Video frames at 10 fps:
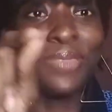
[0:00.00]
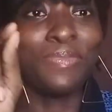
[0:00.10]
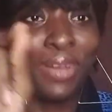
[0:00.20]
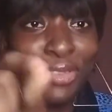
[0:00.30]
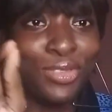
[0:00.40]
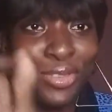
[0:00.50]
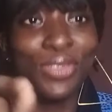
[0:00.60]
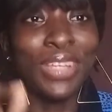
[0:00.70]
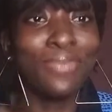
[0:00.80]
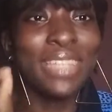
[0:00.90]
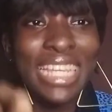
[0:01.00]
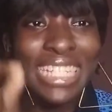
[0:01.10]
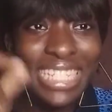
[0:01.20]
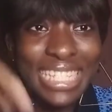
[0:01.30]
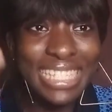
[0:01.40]
in pastors' children,
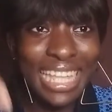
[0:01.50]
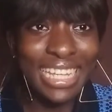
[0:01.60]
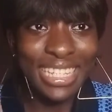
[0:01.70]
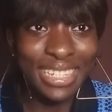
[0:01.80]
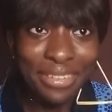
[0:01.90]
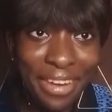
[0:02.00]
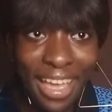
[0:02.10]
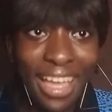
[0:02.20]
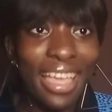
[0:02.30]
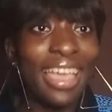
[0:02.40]
especially in this Nigeria.